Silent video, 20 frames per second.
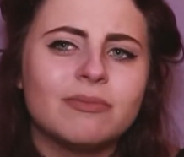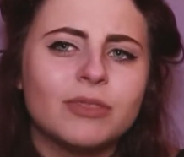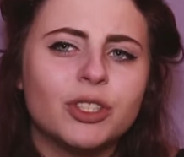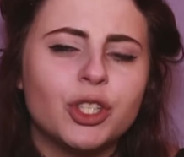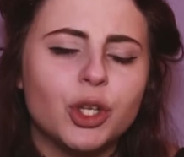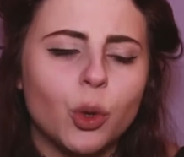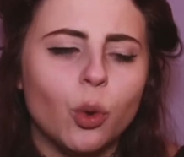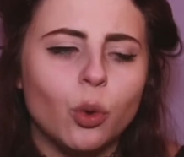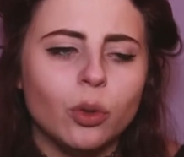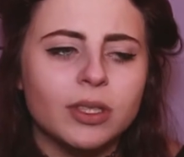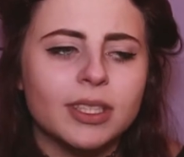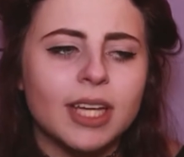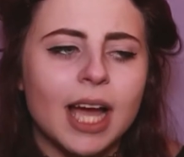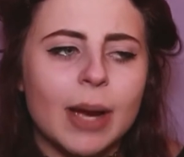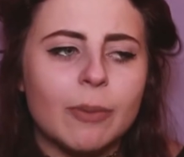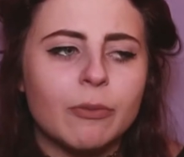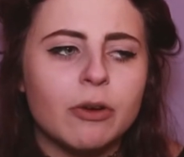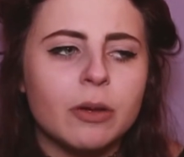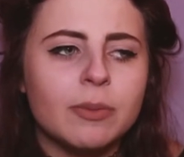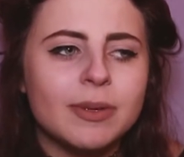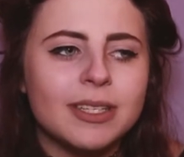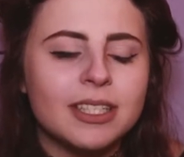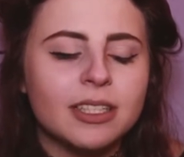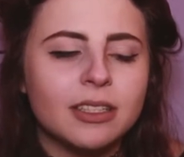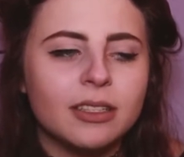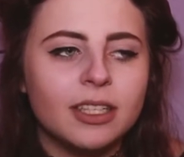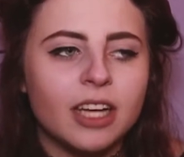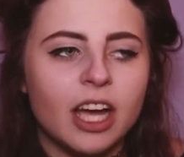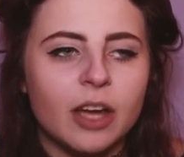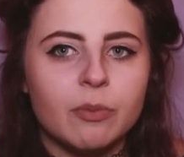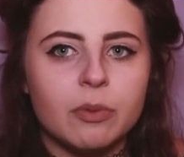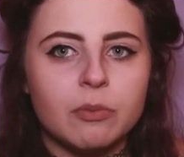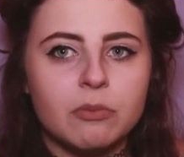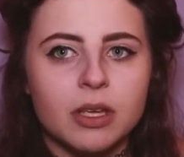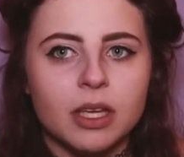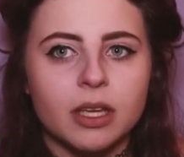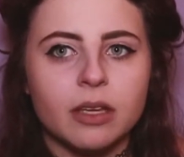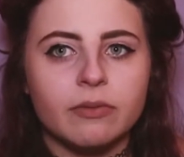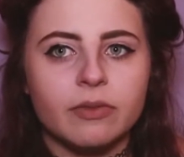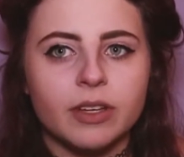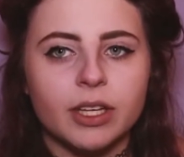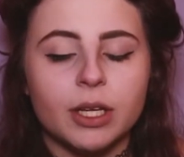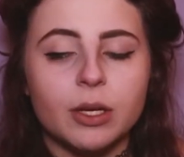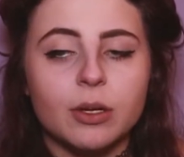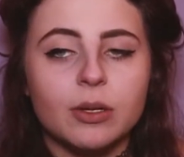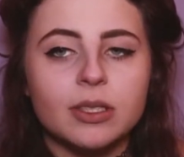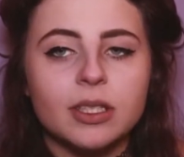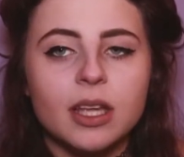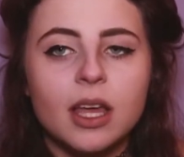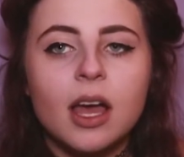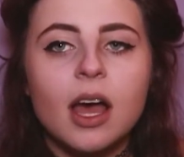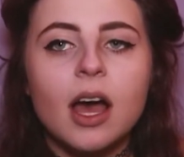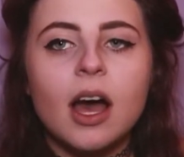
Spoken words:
could hold a camera basically, I've been making videos.